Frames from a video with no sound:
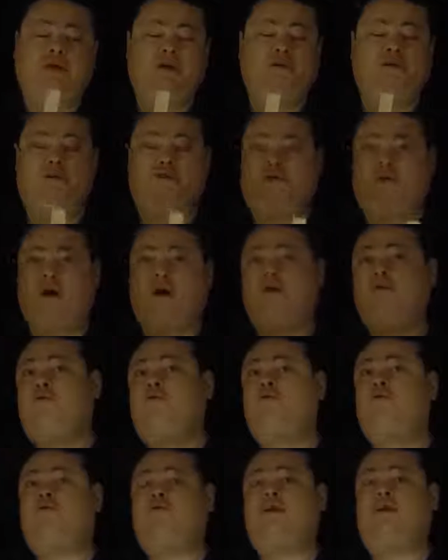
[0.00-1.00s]
Don't know how
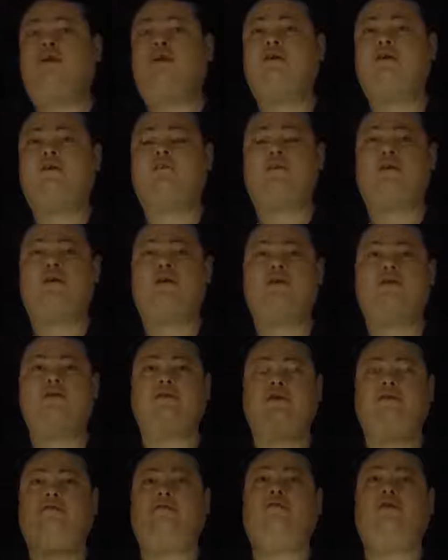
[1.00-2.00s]
useful that is, because
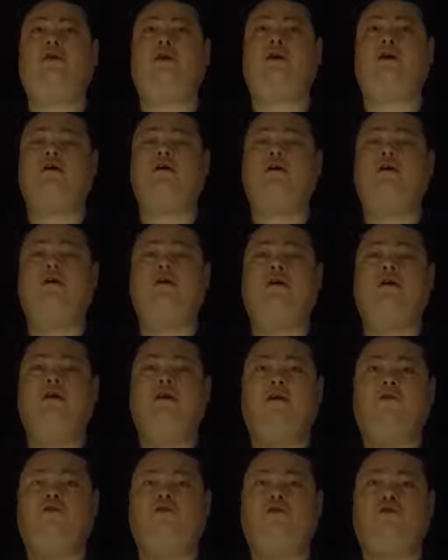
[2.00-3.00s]
if
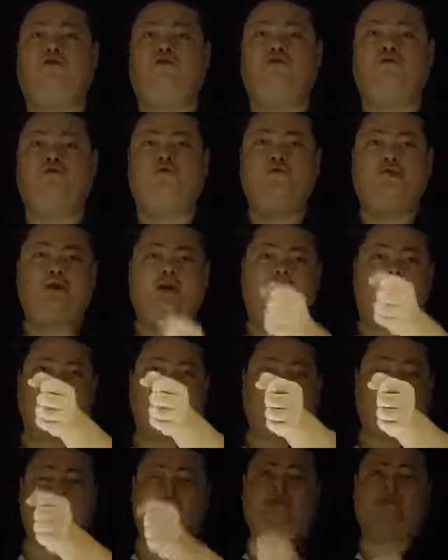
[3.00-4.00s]
you're shooting
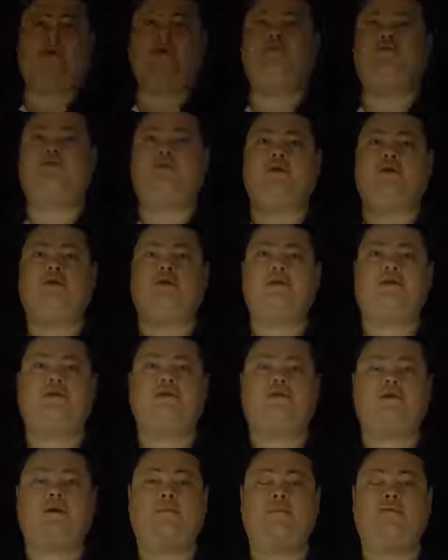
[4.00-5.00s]
at something that
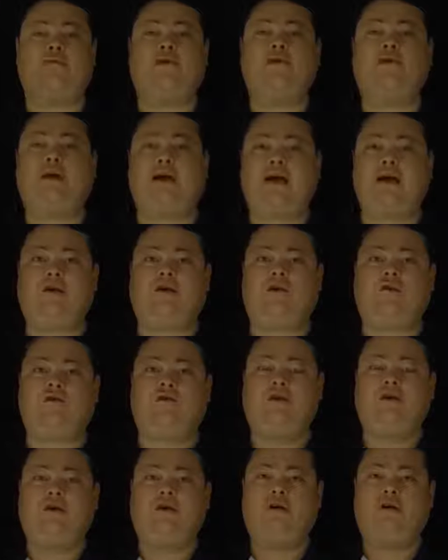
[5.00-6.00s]
is coming to attack
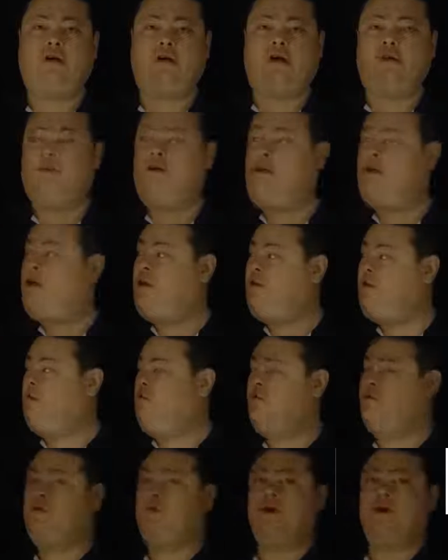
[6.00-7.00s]
you, and then
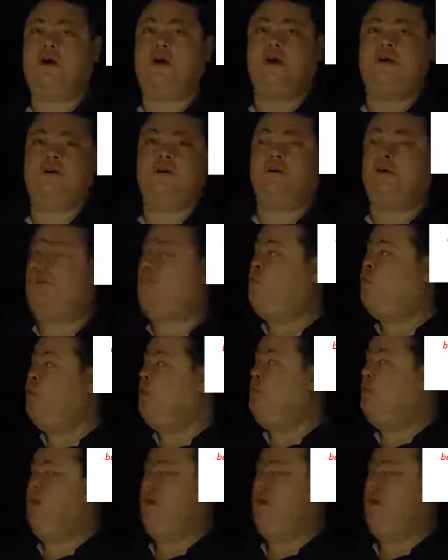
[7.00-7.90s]
you hit 1